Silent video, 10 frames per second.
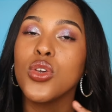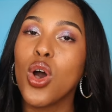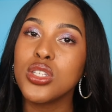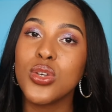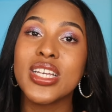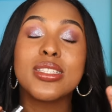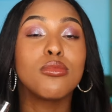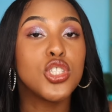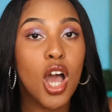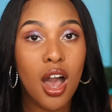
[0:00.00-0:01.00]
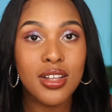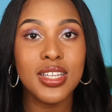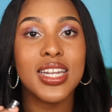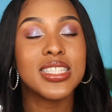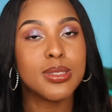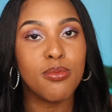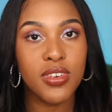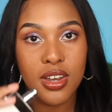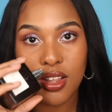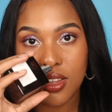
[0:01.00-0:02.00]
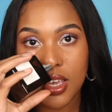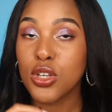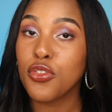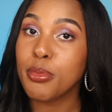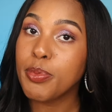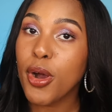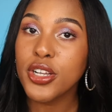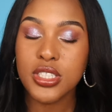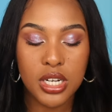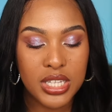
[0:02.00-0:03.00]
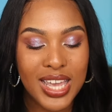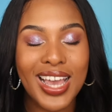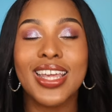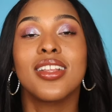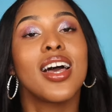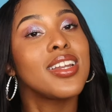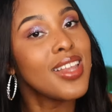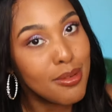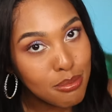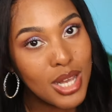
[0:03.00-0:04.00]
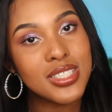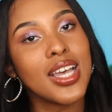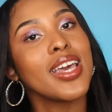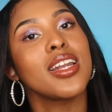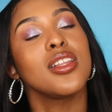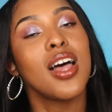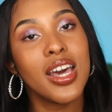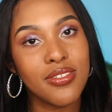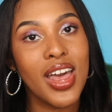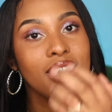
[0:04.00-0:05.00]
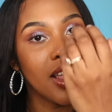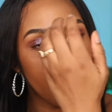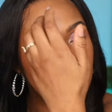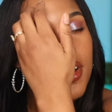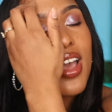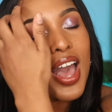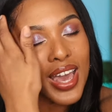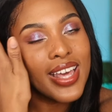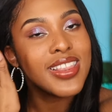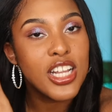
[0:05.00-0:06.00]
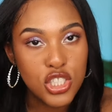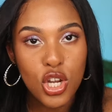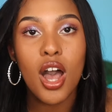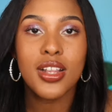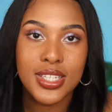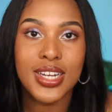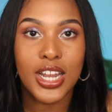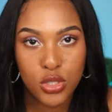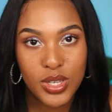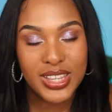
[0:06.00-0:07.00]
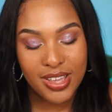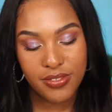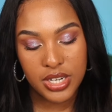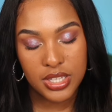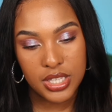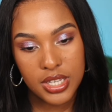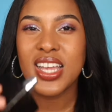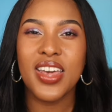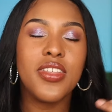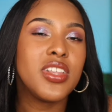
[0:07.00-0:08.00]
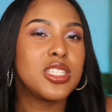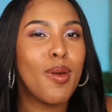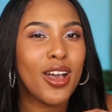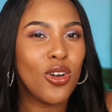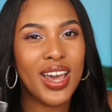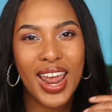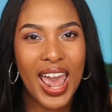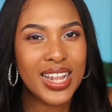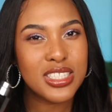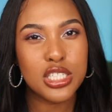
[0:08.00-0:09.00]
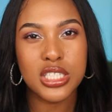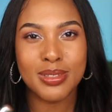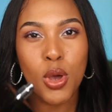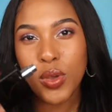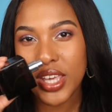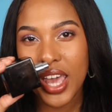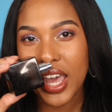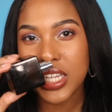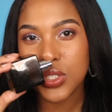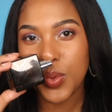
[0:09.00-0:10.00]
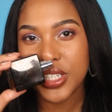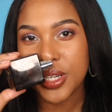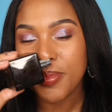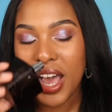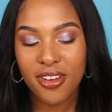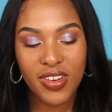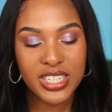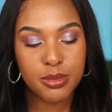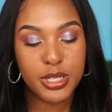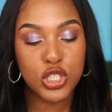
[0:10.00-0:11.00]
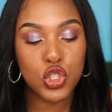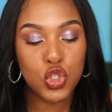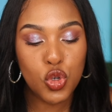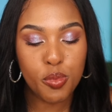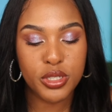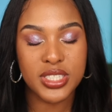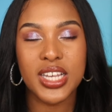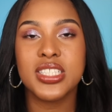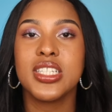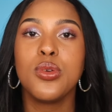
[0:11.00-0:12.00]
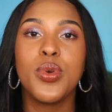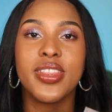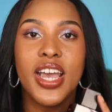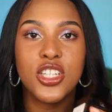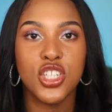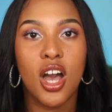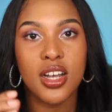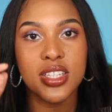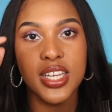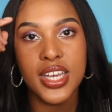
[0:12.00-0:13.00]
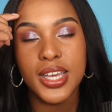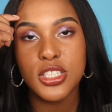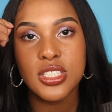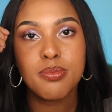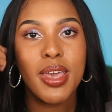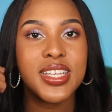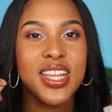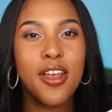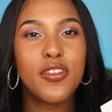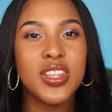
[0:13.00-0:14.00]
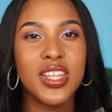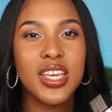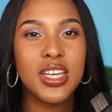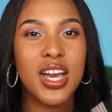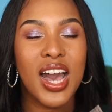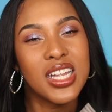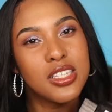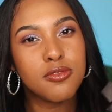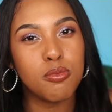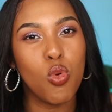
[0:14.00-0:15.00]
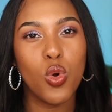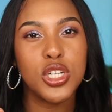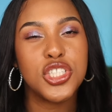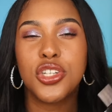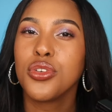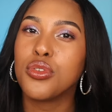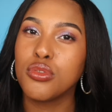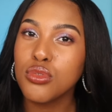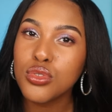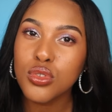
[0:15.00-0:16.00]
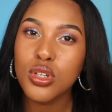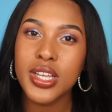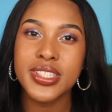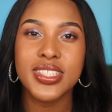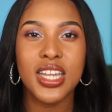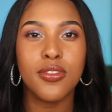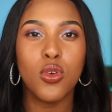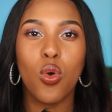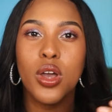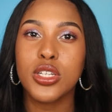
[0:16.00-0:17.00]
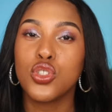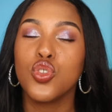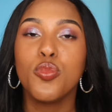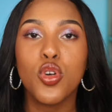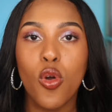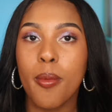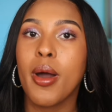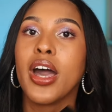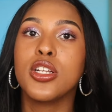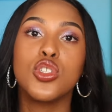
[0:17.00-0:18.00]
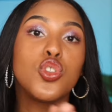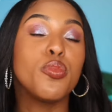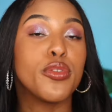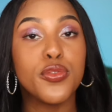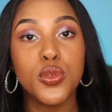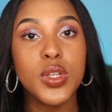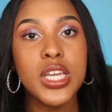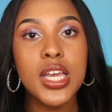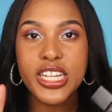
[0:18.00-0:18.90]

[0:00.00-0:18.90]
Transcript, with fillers: You also get some chocolate and some vanilla. So for me personally, I get a lot of that musk. I get a lot of that leather. I get that chocolate and I do get that vanilla. And then the tobacco kind of adds this smoky edge, which I find to be super sexy with that chocolate. It just makes everything kind of more gender neutral instead of going super gourmand and super foodie.